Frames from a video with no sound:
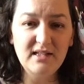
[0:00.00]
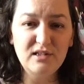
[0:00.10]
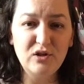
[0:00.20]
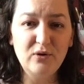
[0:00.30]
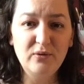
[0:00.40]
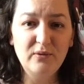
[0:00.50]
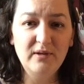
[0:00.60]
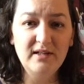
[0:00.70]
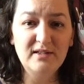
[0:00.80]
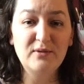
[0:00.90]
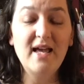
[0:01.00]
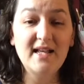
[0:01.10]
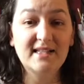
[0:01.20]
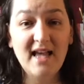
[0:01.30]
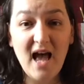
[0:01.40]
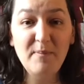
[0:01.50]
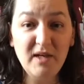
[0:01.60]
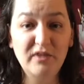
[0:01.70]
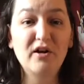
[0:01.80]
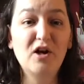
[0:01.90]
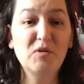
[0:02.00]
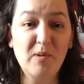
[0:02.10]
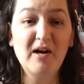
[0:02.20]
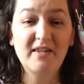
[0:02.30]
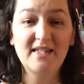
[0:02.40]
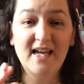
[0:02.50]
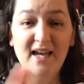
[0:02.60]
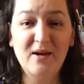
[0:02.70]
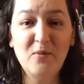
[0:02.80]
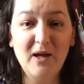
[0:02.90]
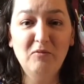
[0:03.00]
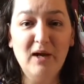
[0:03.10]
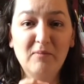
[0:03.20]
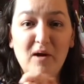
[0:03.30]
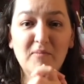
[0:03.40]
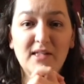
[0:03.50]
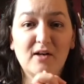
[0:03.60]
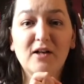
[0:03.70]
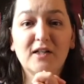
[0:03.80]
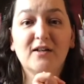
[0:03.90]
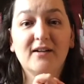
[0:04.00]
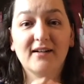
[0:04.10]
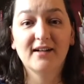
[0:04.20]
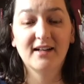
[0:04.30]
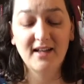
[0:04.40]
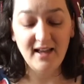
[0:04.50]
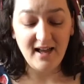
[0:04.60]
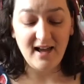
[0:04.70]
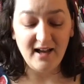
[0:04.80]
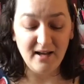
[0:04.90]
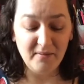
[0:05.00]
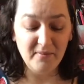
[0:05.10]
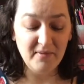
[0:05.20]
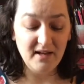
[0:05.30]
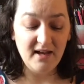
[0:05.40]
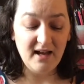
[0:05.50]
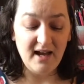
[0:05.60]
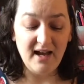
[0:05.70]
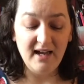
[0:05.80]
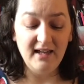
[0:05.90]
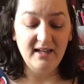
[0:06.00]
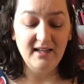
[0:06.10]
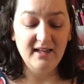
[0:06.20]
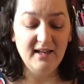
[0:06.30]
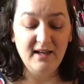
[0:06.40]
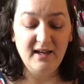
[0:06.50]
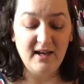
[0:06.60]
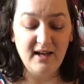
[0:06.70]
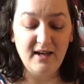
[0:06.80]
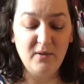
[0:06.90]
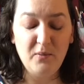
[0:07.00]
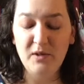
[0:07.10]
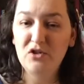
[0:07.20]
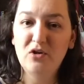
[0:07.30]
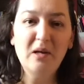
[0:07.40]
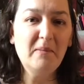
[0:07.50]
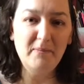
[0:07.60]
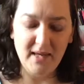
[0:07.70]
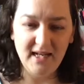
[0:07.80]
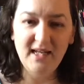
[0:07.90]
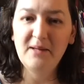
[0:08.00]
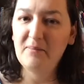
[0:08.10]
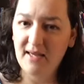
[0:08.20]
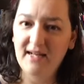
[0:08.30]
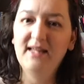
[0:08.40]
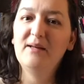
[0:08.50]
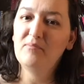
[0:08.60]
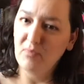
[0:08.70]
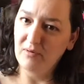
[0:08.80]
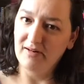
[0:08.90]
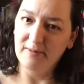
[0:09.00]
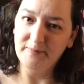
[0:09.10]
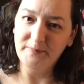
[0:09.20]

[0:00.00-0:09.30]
So yes, happy 3rd birthday, Woollinn Mum Sock Along. I wish you many, many more.